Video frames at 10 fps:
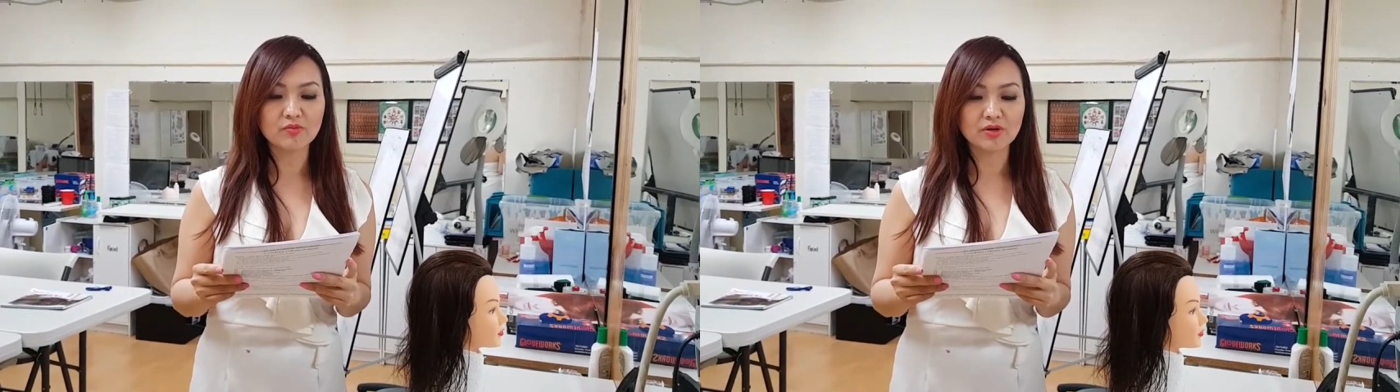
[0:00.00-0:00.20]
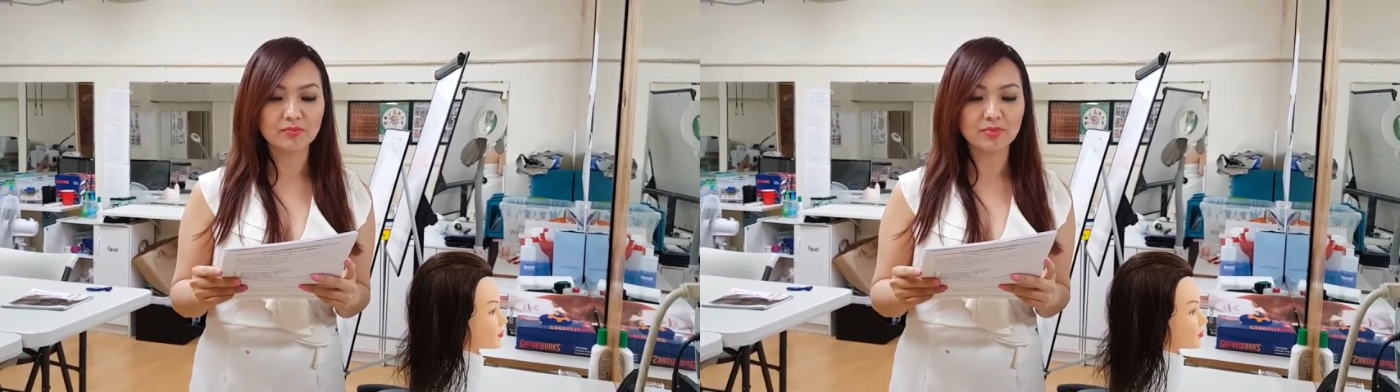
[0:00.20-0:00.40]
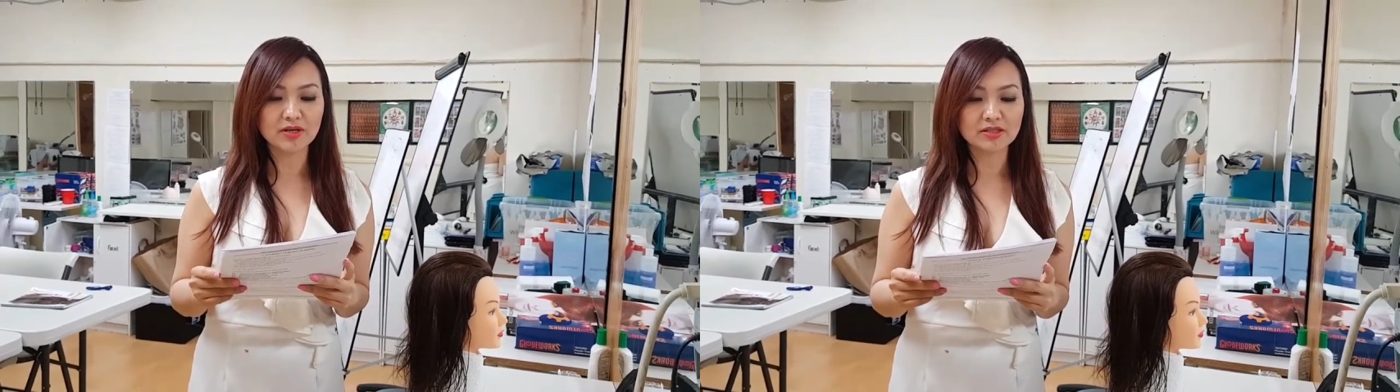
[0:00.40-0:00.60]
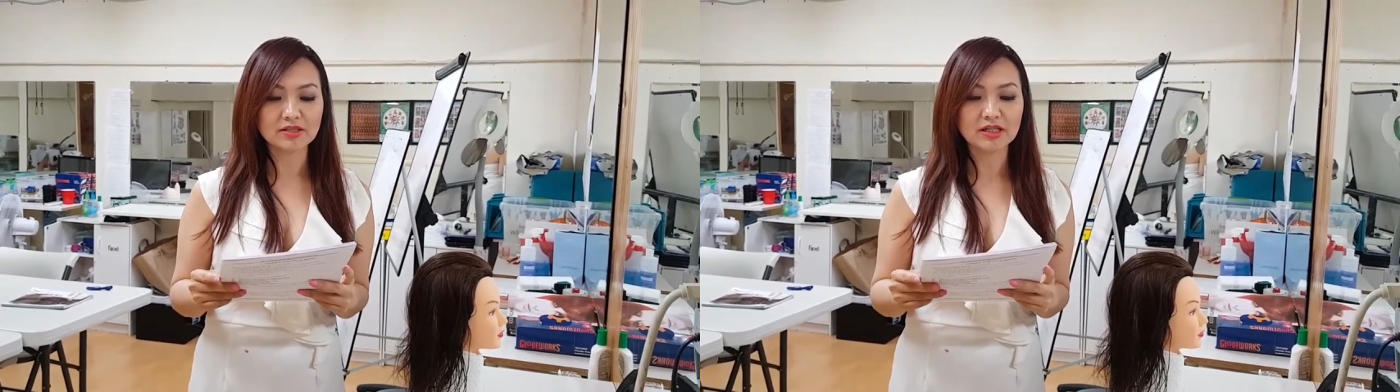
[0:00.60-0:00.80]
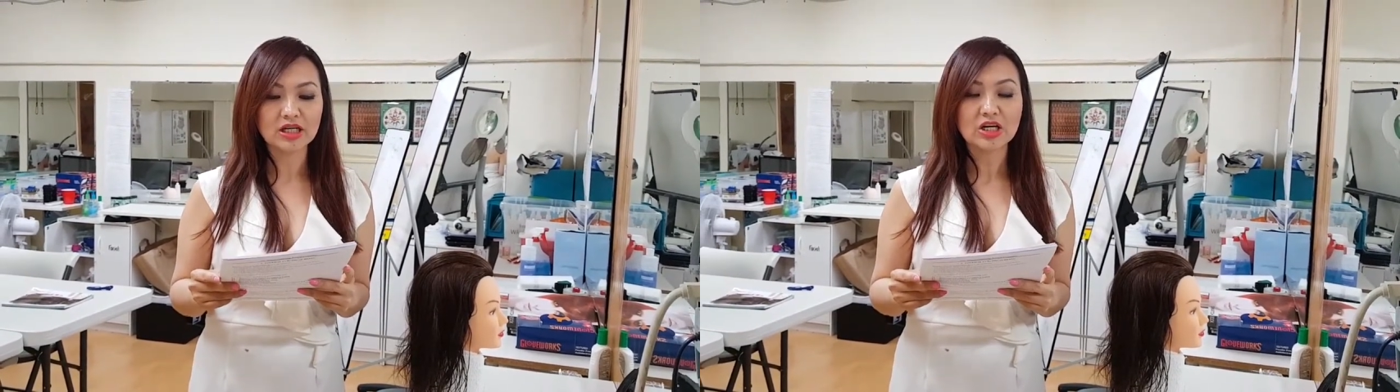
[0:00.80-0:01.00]
repeated.
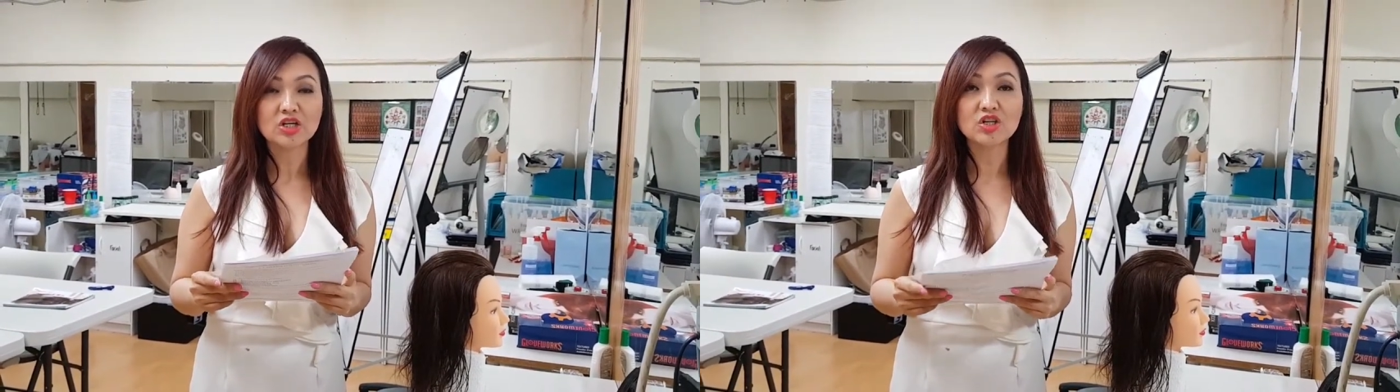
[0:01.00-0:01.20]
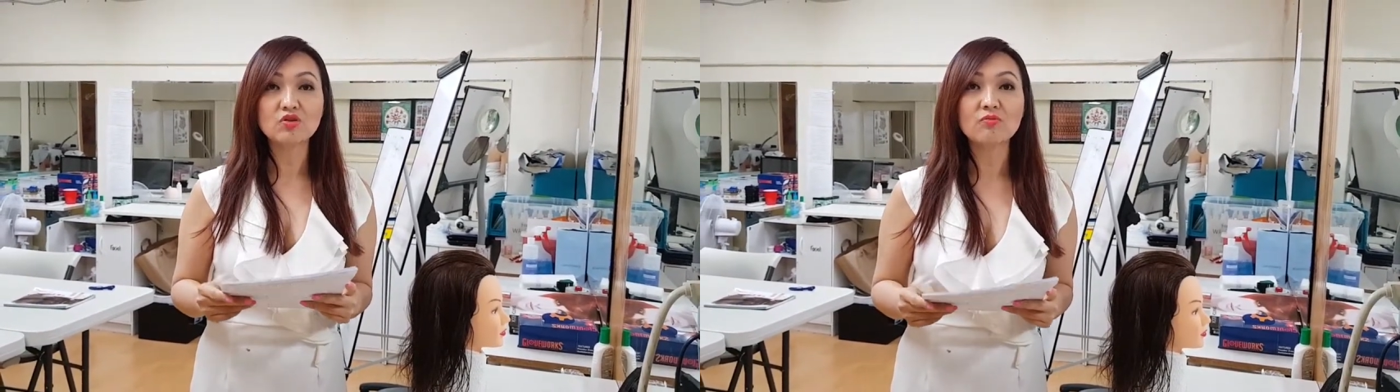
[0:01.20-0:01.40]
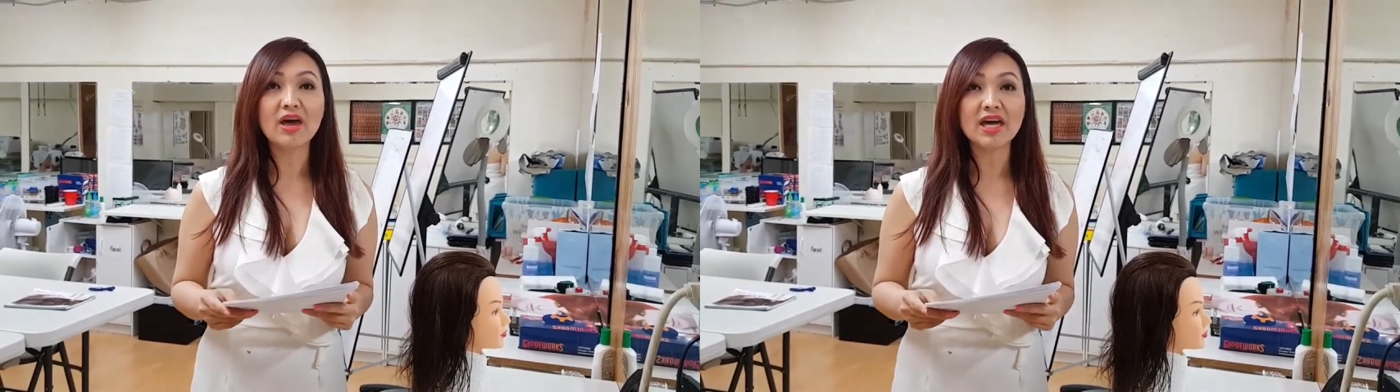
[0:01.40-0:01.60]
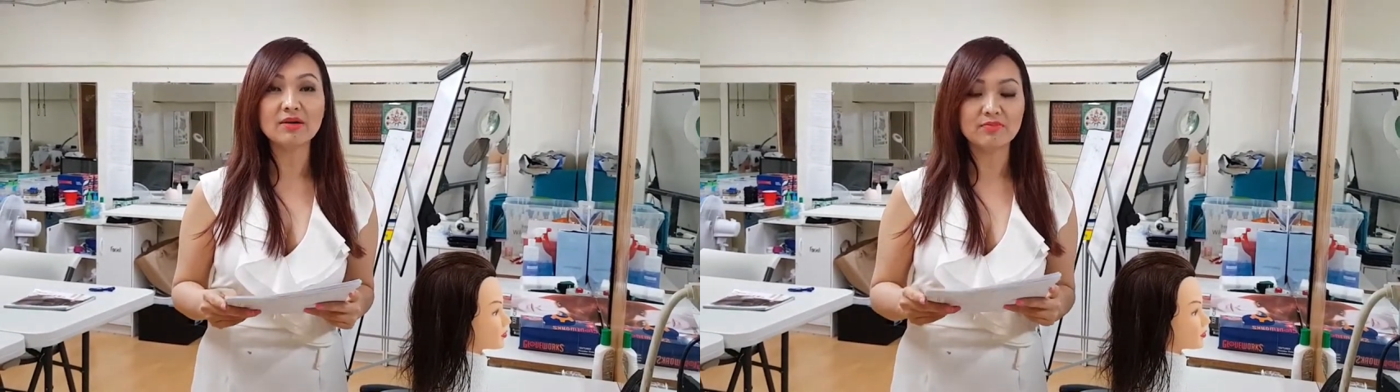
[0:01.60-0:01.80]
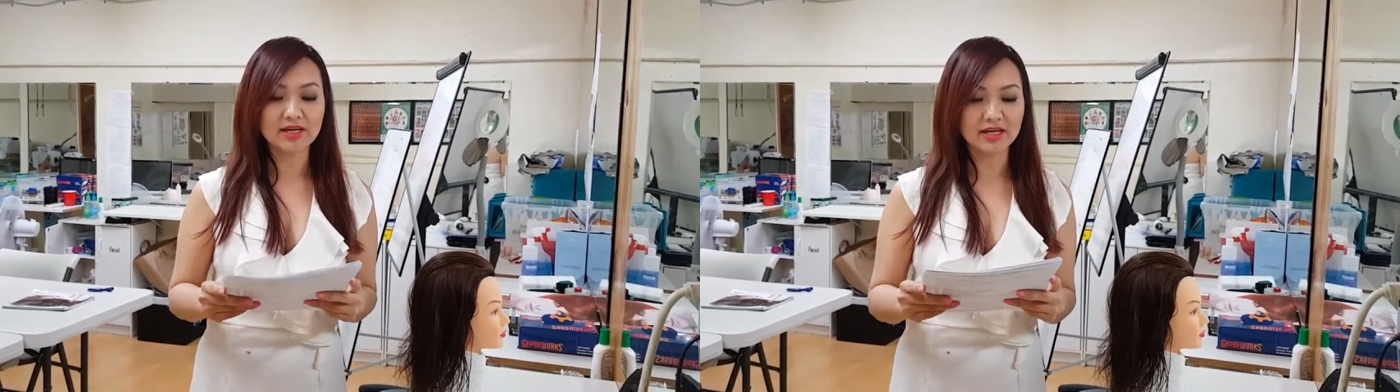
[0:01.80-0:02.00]
You
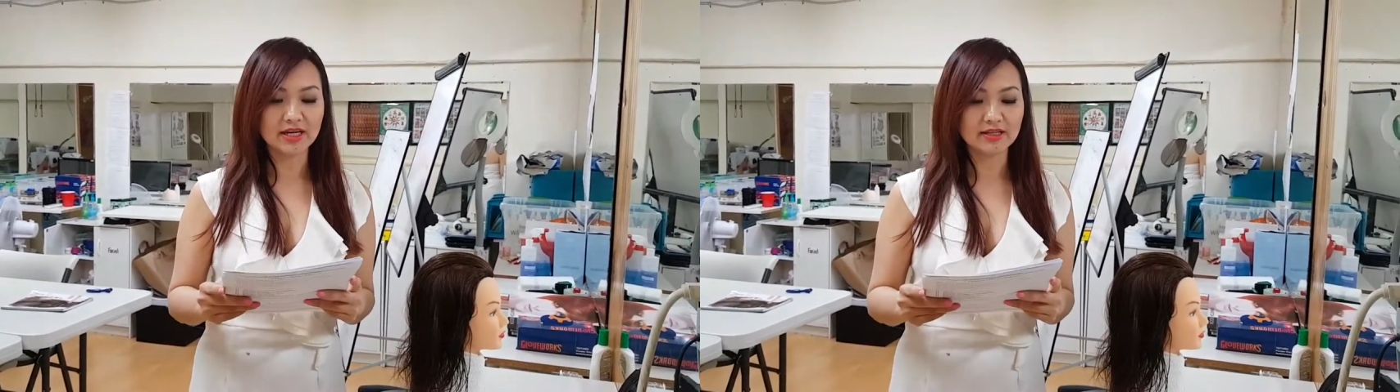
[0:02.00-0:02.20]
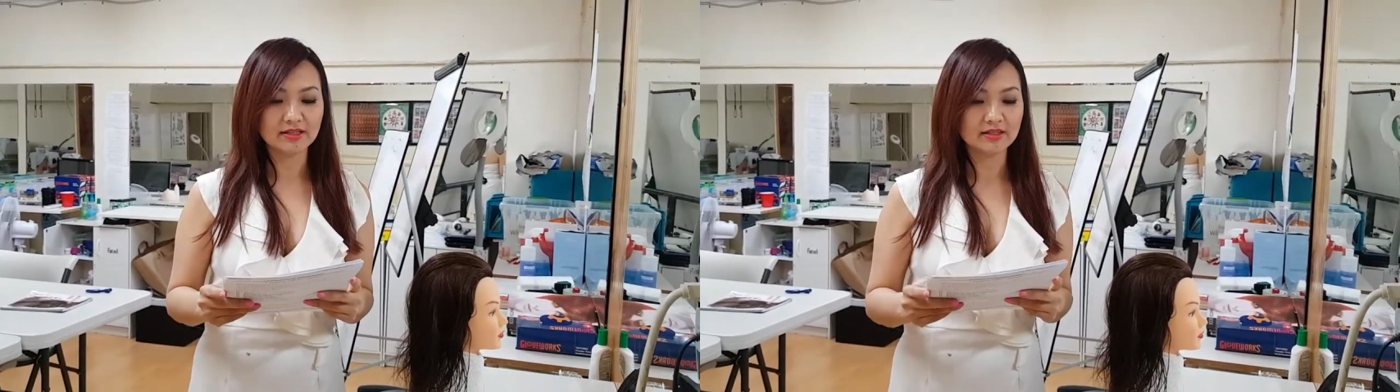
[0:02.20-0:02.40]
may begin.